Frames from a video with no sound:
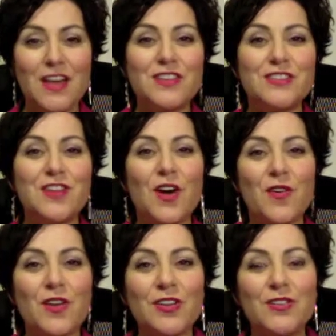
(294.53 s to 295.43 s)

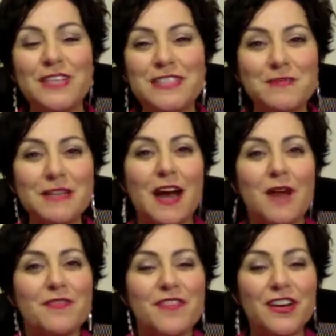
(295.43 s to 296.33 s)
So you need to
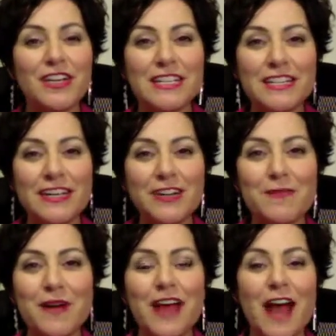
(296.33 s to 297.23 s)
become very clear
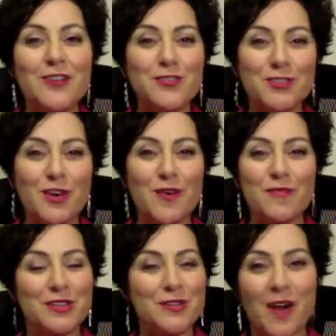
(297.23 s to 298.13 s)
about how you show up
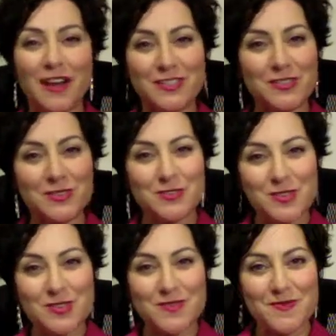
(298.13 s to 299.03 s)
when you walk into a
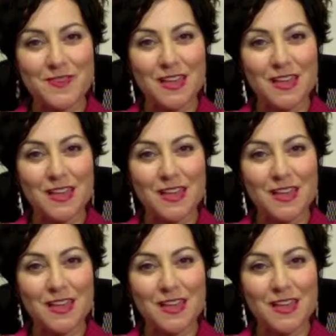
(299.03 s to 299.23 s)
room.